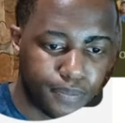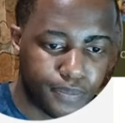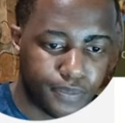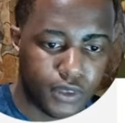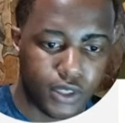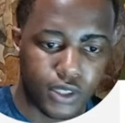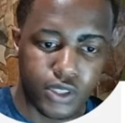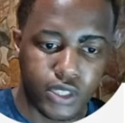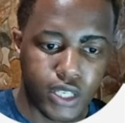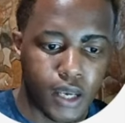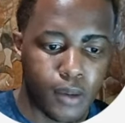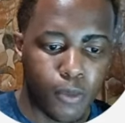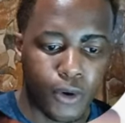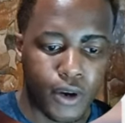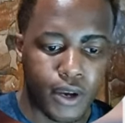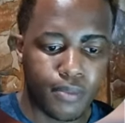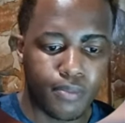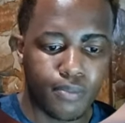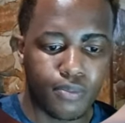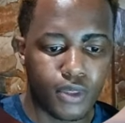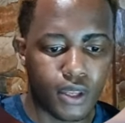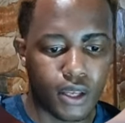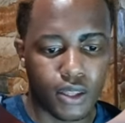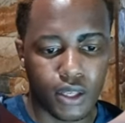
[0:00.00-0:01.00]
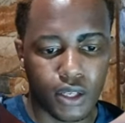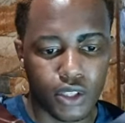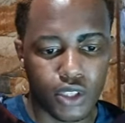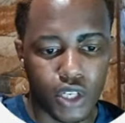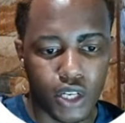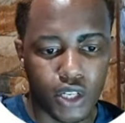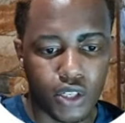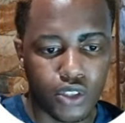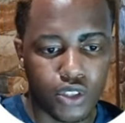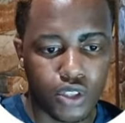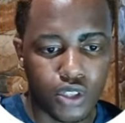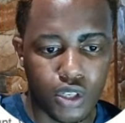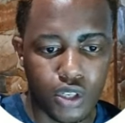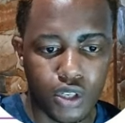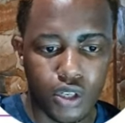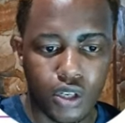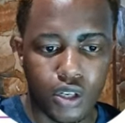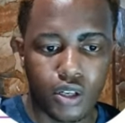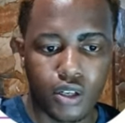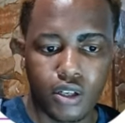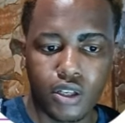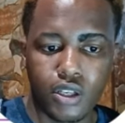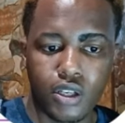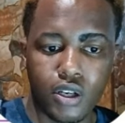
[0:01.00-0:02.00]
the same way, nothing changed.
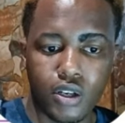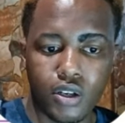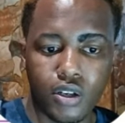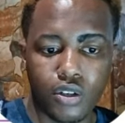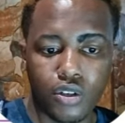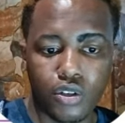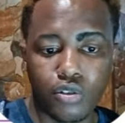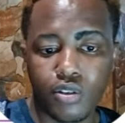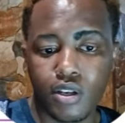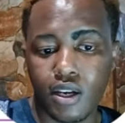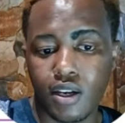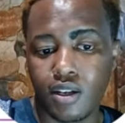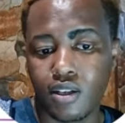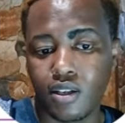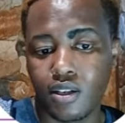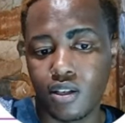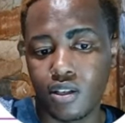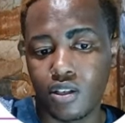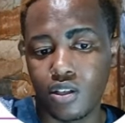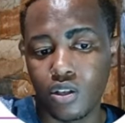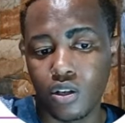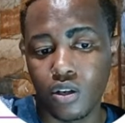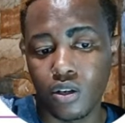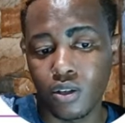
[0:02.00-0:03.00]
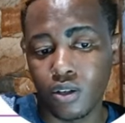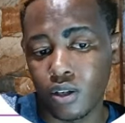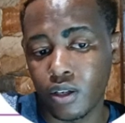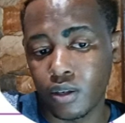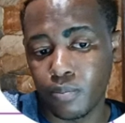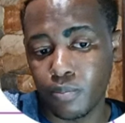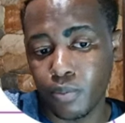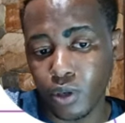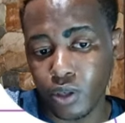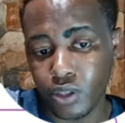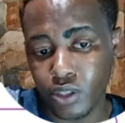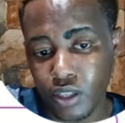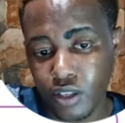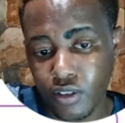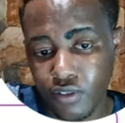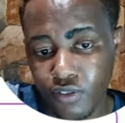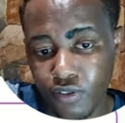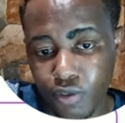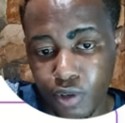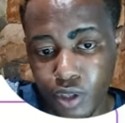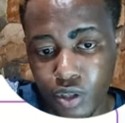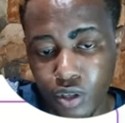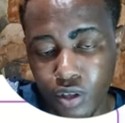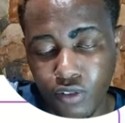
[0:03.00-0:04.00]
Here you do get a positive
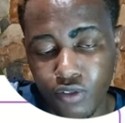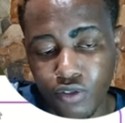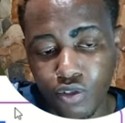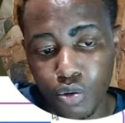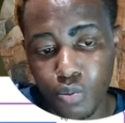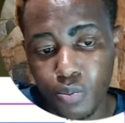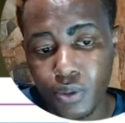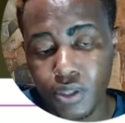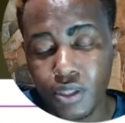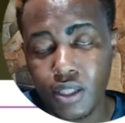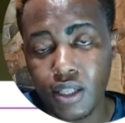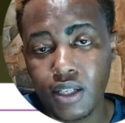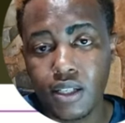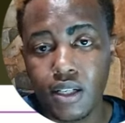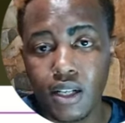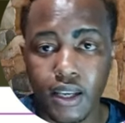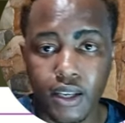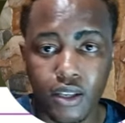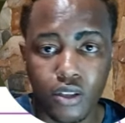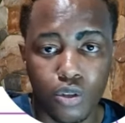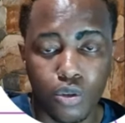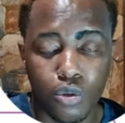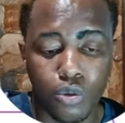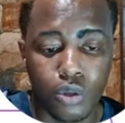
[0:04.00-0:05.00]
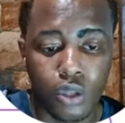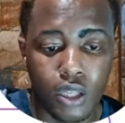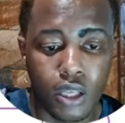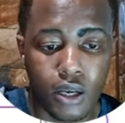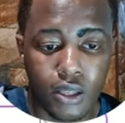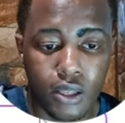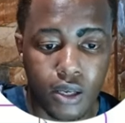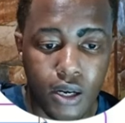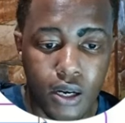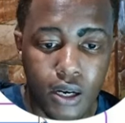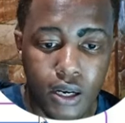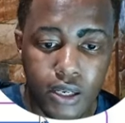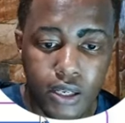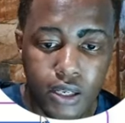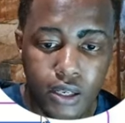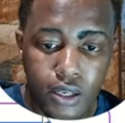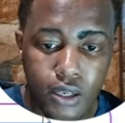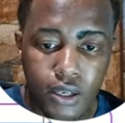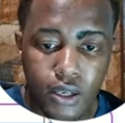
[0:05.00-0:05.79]
return of 2% like you do in the other card.